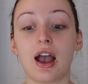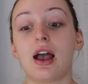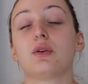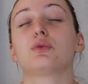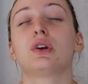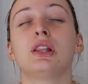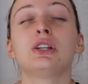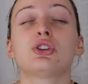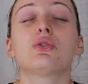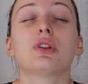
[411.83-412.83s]
I
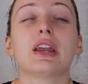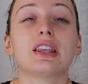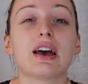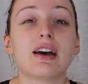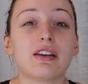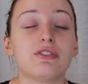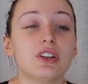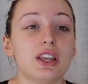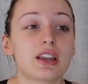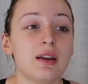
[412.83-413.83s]
really don't like that. I
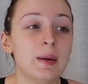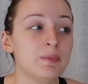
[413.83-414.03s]
feel like